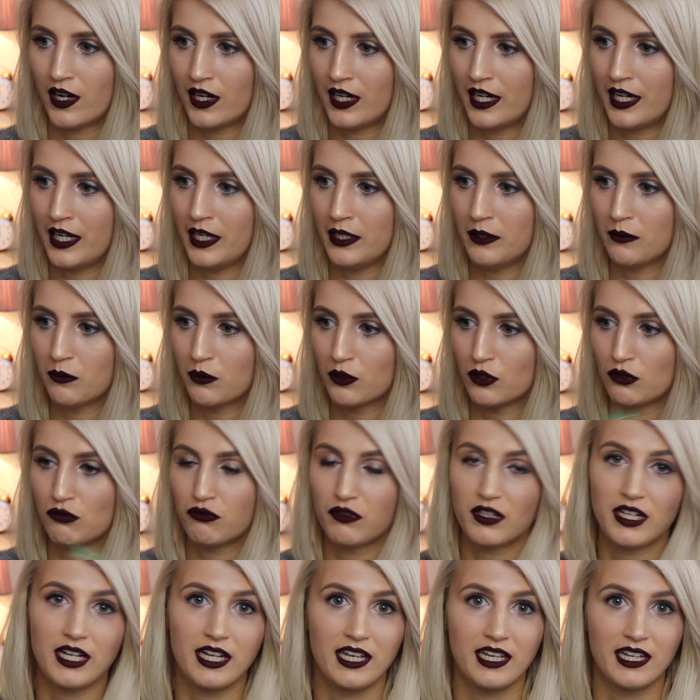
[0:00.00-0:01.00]
I was
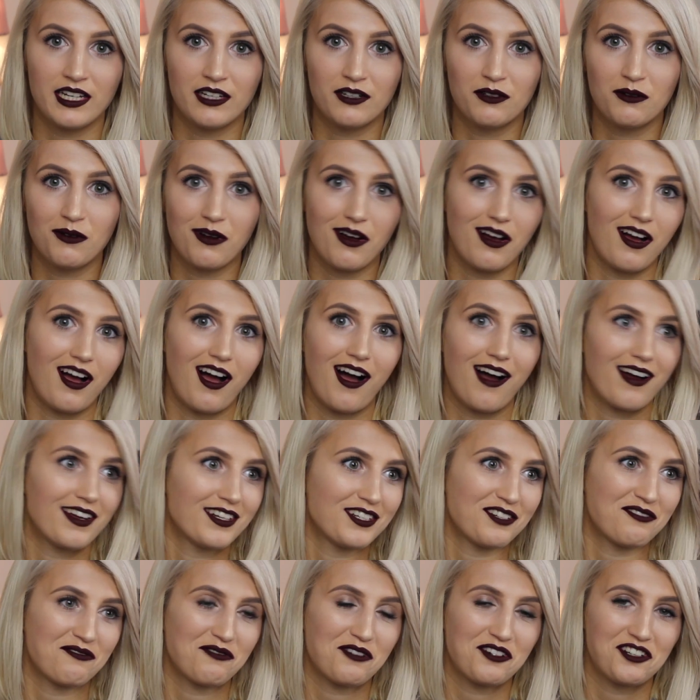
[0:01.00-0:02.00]
really ill, I
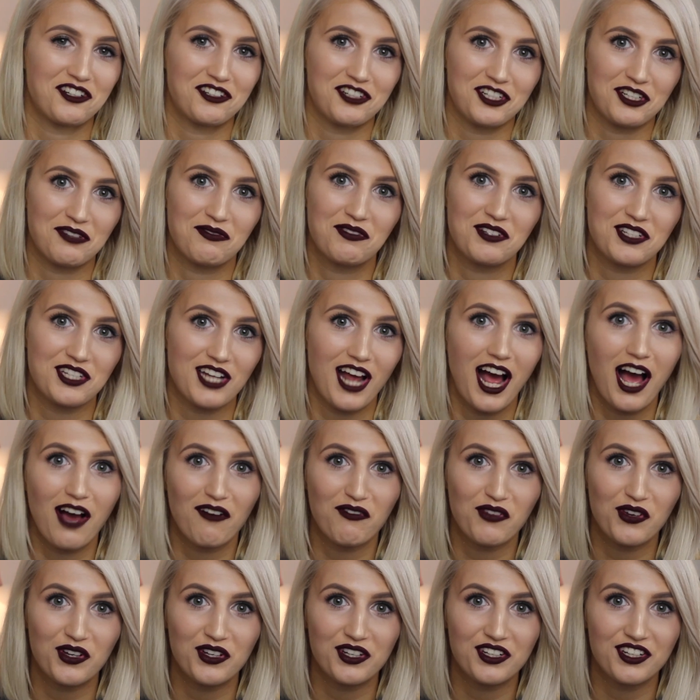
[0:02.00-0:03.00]
didn't want Christmas to
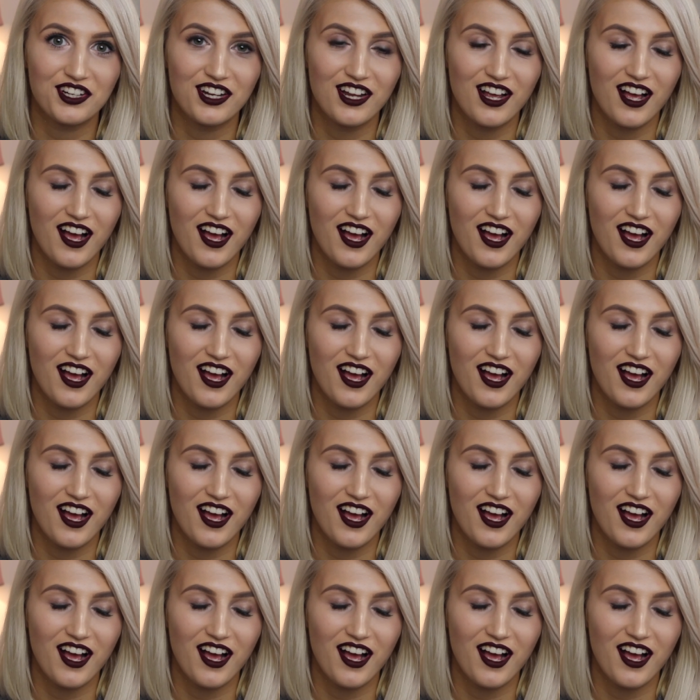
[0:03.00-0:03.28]
happen.